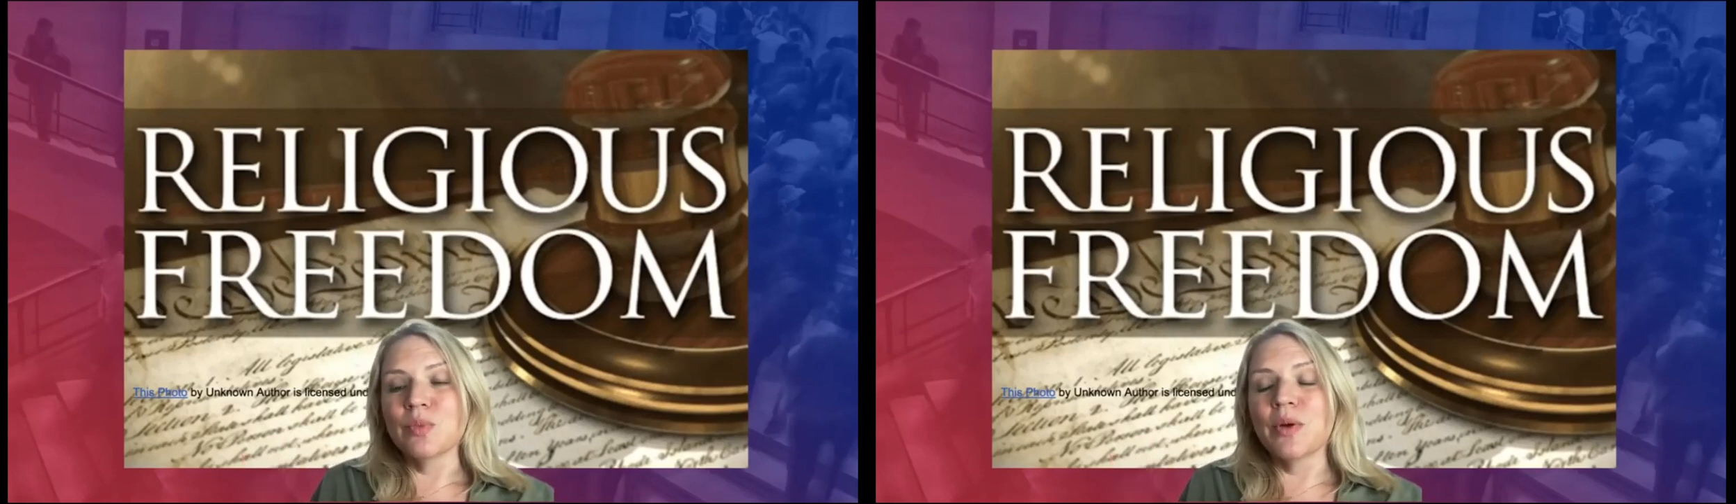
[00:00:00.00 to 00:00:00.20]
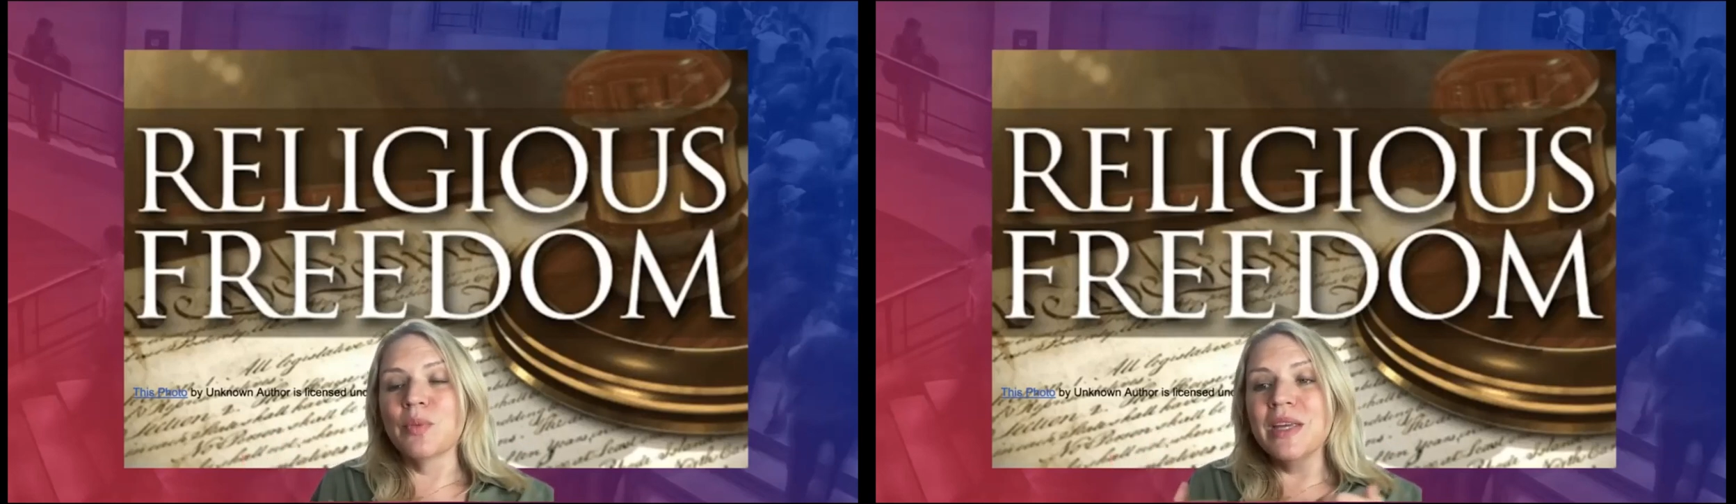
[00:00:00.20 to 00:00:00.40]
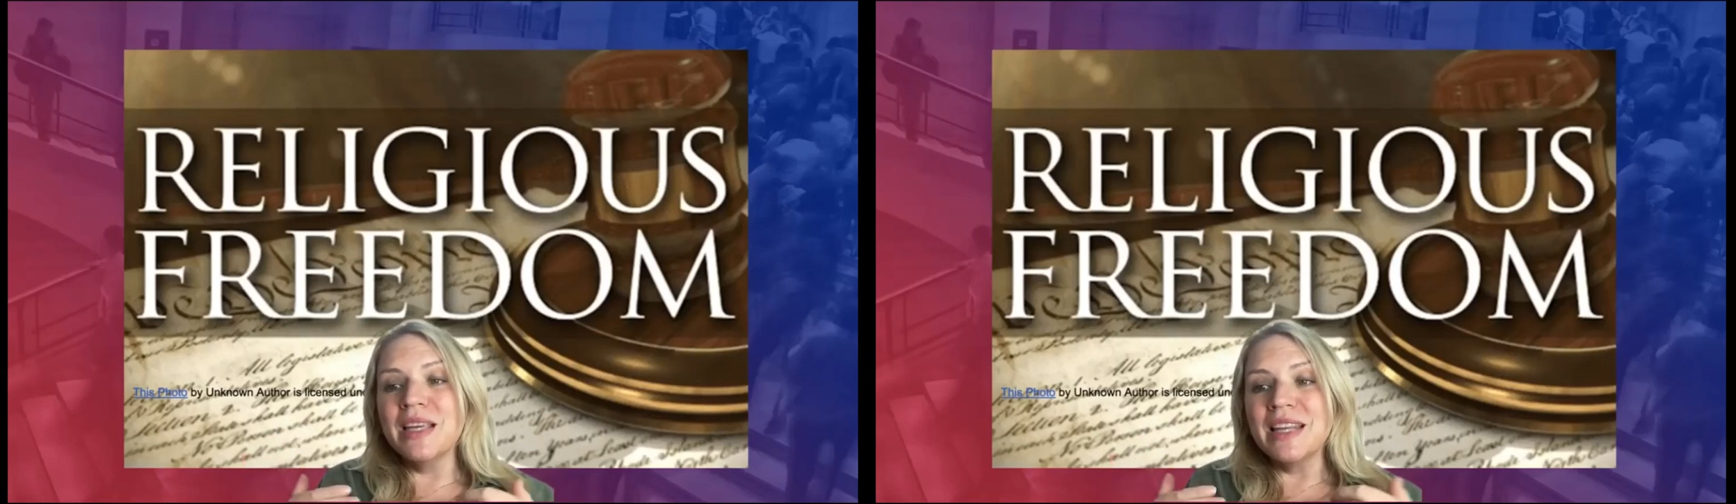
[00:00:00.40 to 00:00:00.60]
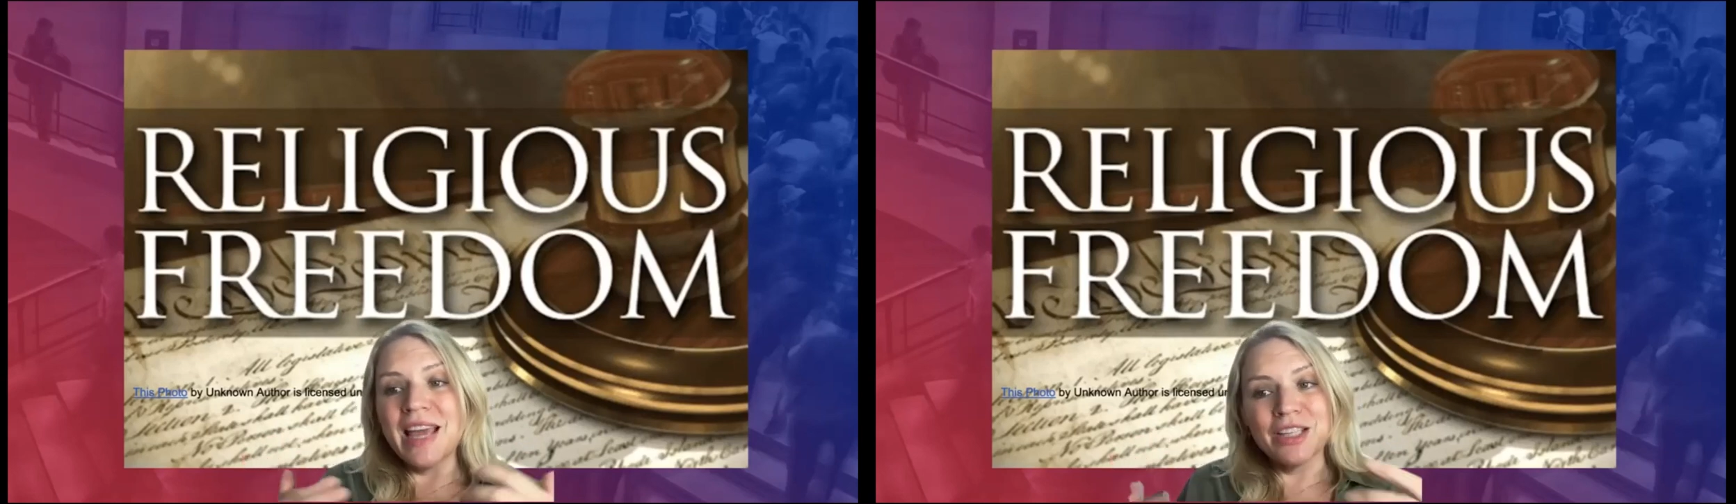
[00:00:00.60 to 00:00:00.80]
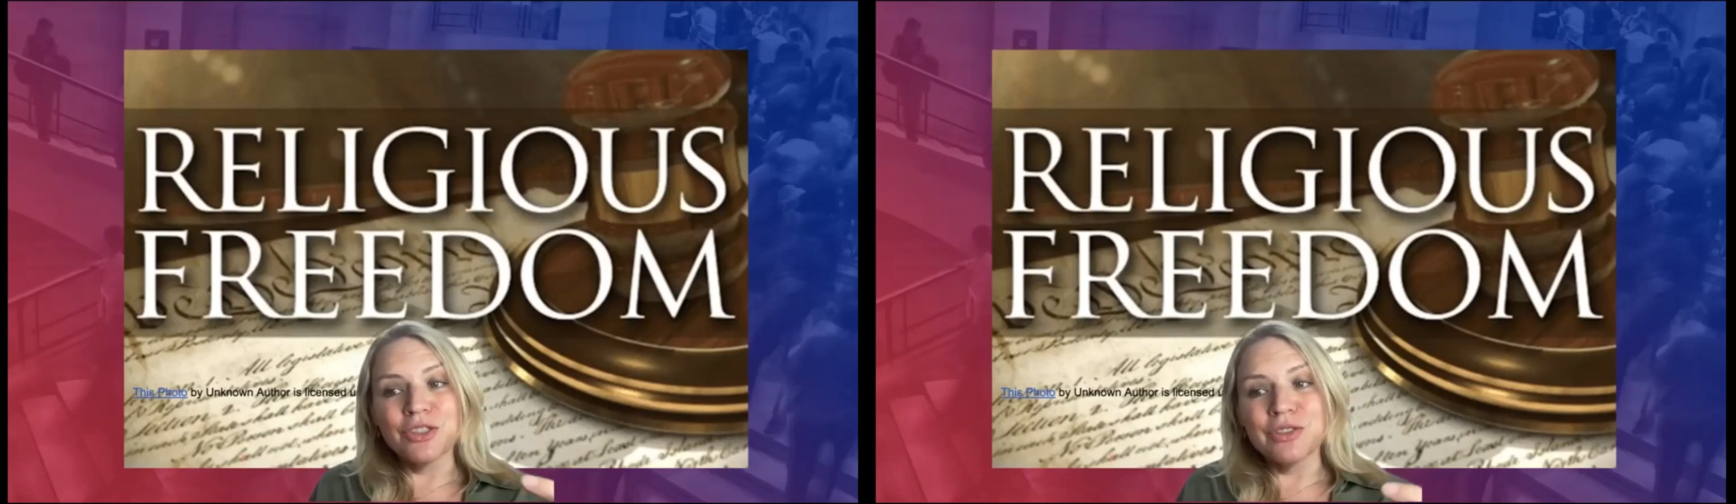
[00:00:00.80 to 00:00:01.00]
where we can
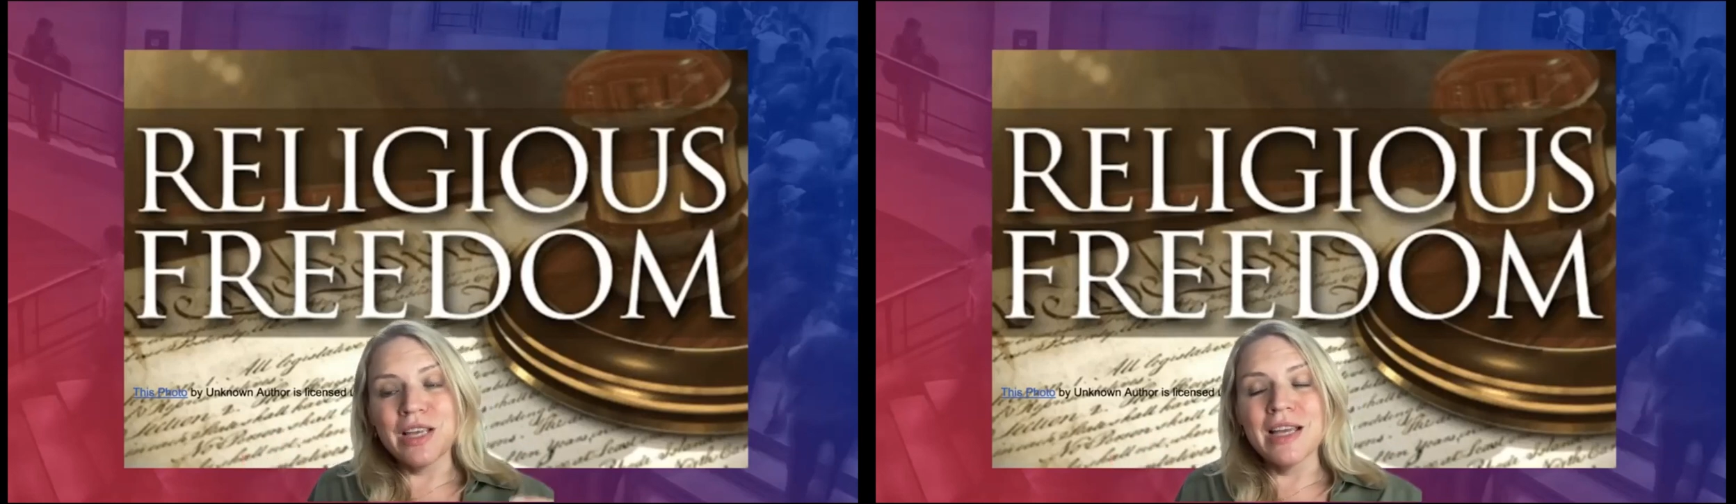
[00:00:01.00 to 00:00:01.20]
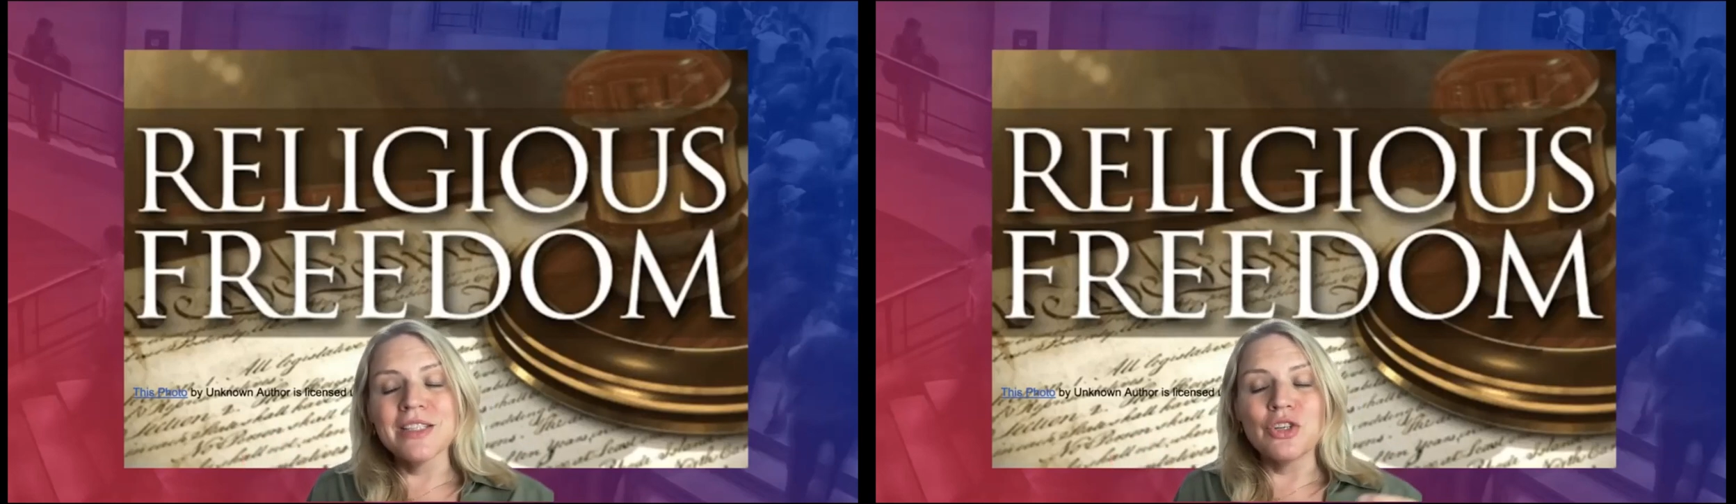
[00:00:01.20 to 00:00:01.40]
exercise